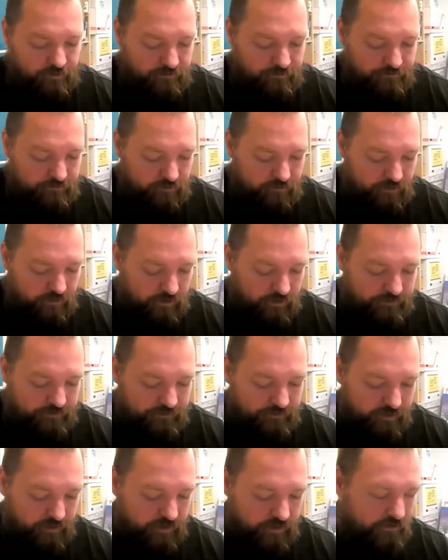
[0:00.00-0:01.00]
if let's
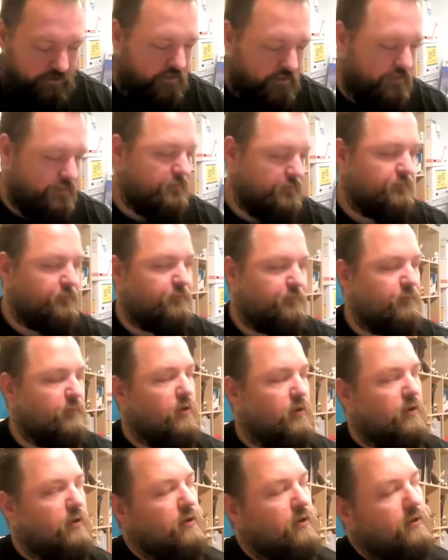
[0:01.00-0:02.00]
say the
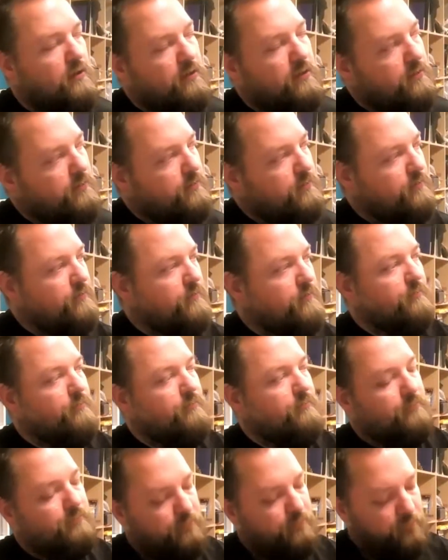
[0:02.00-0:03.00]

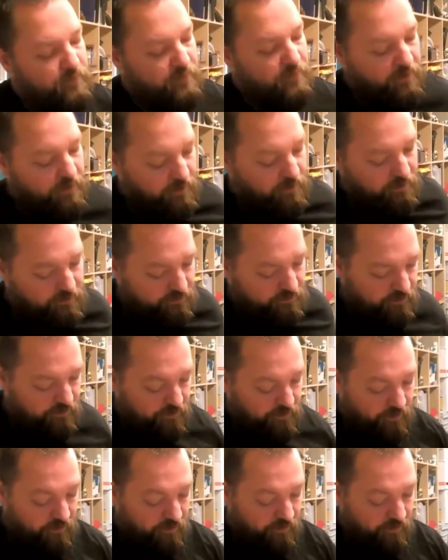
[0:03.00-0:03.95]
the the